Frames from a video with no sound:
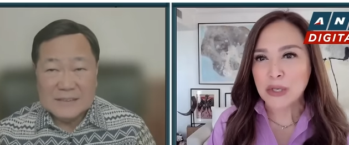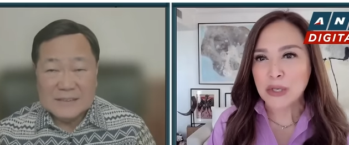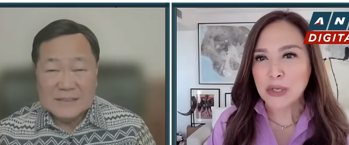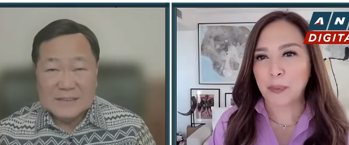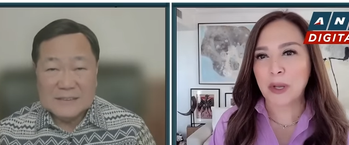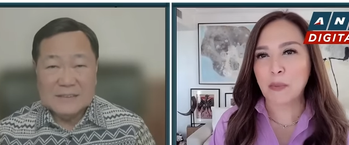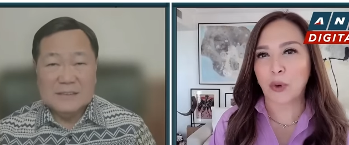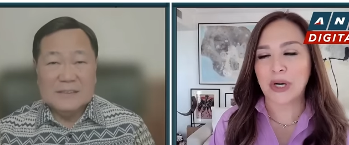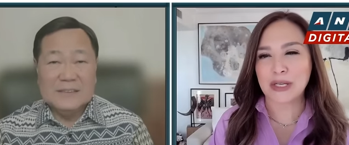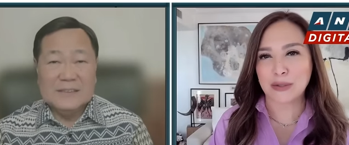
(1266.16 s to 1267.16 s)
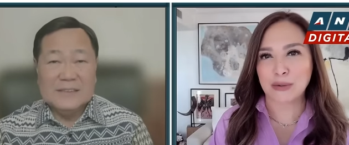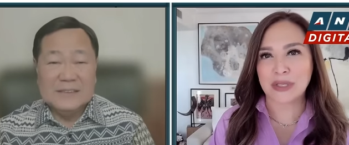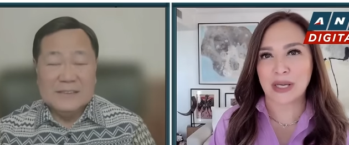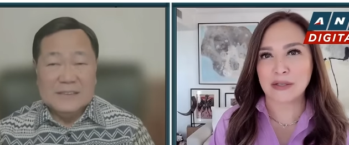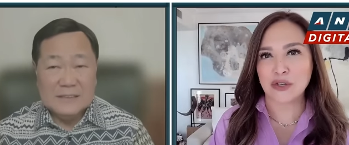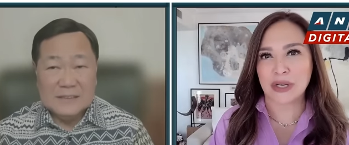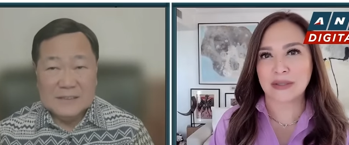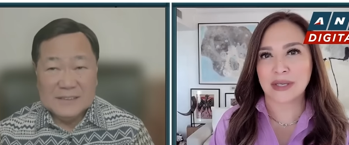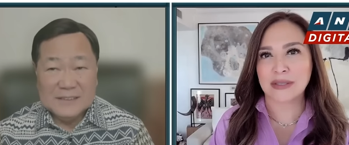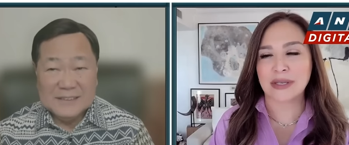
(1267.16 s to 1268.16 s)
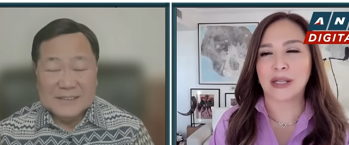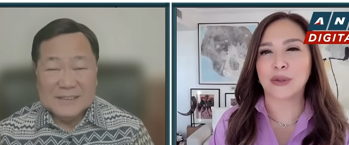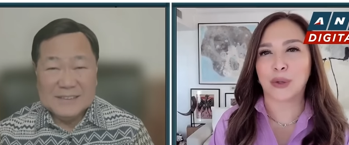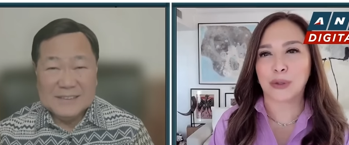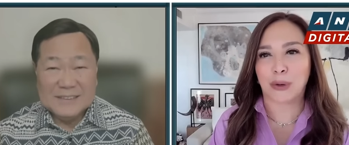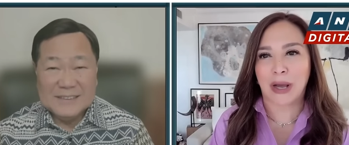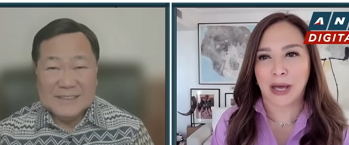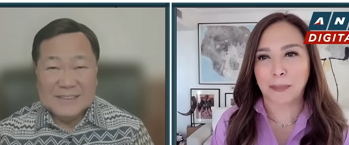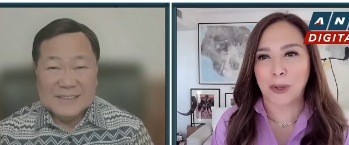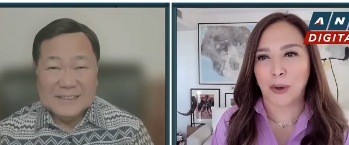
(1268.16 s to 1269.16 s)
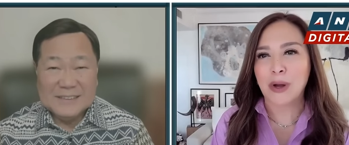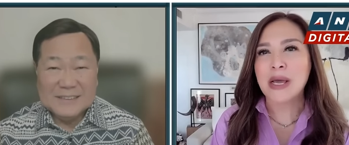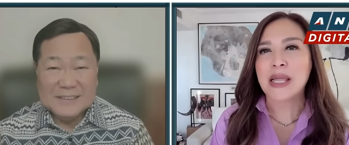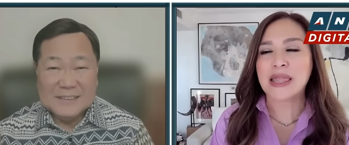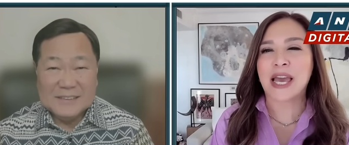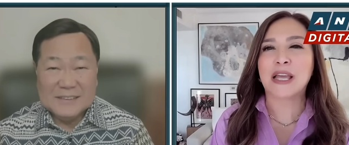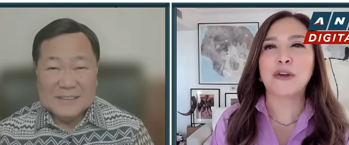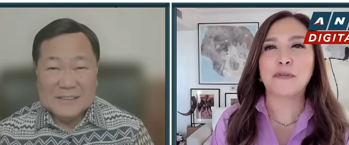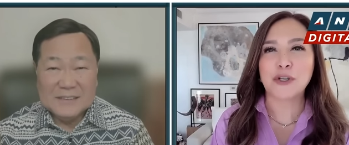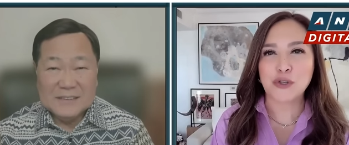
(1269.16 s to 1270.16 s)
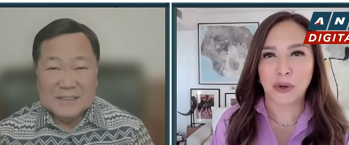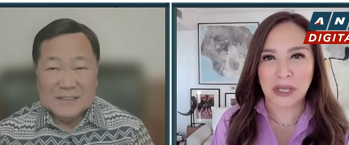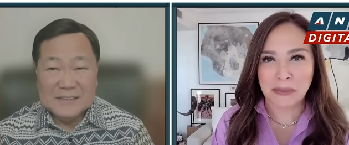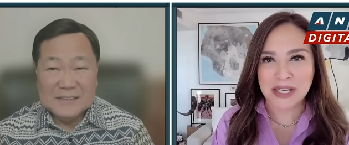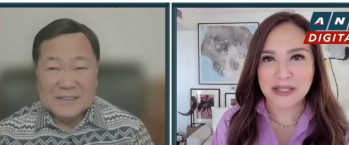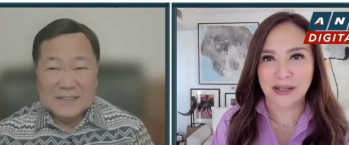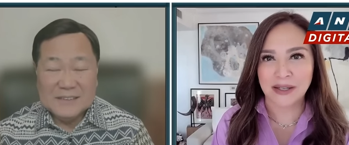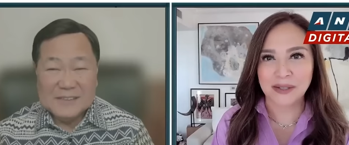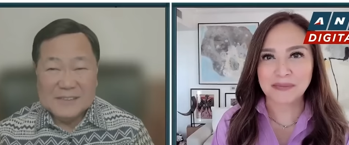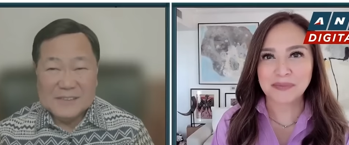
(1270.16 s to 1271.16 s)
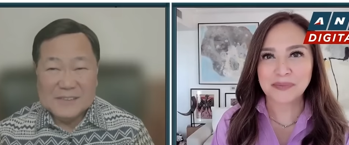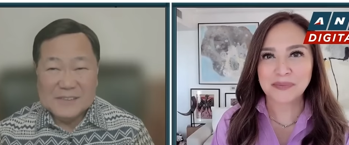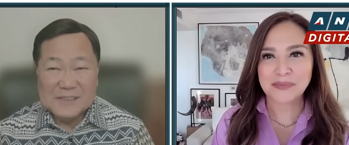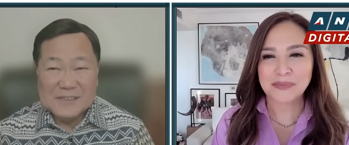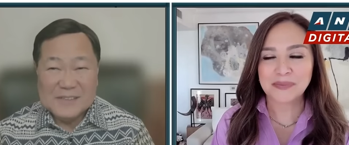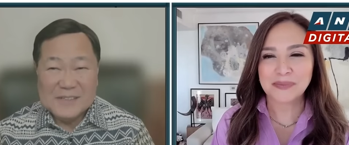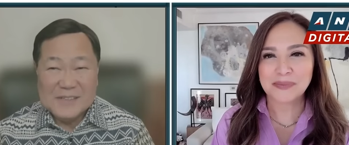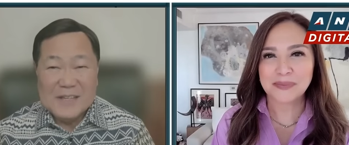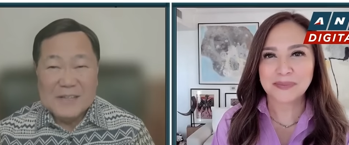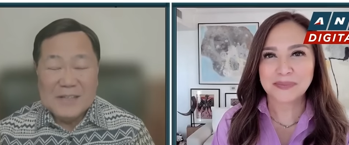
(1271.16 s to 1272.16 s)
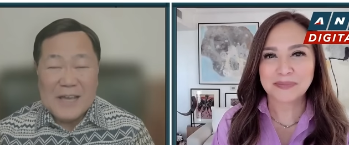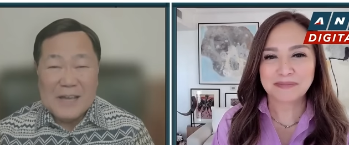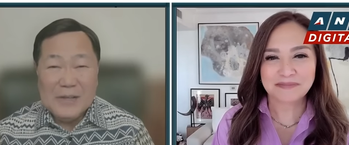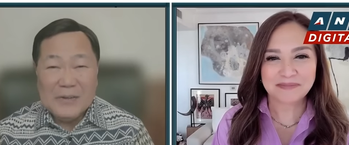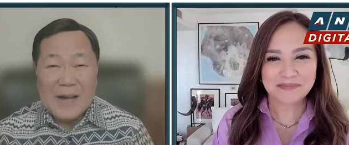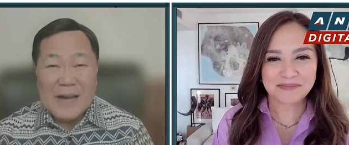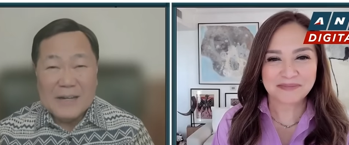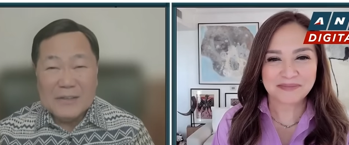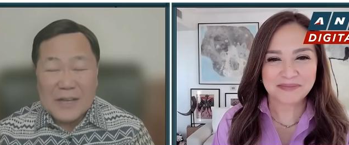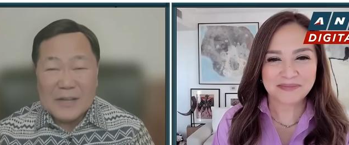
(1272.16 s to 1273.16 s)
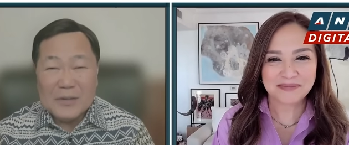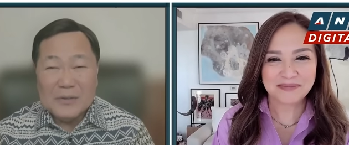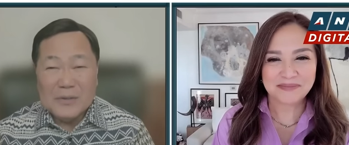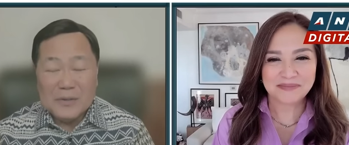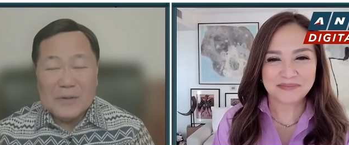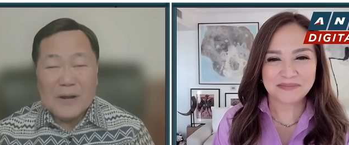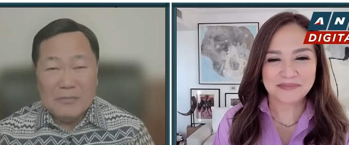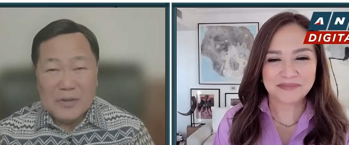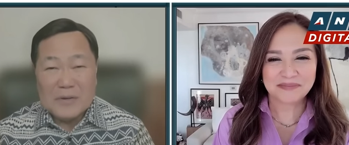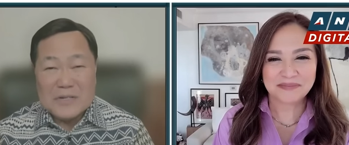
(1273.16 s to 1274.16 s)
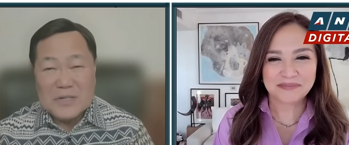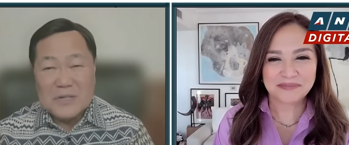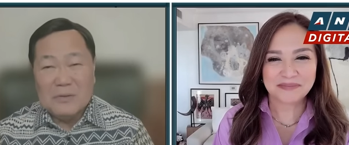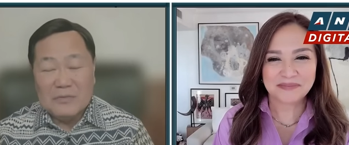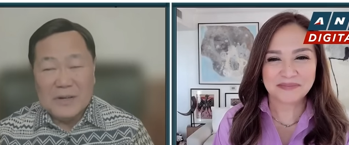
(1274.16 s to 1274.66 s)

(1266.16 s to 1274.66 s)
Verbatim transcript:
Speaker 1: Supreme Court Associate Justice Antonio Carpio, thank you for joining me, sir.
Speaker 2: Thank you, Karen. Thank you to our viewers, too, for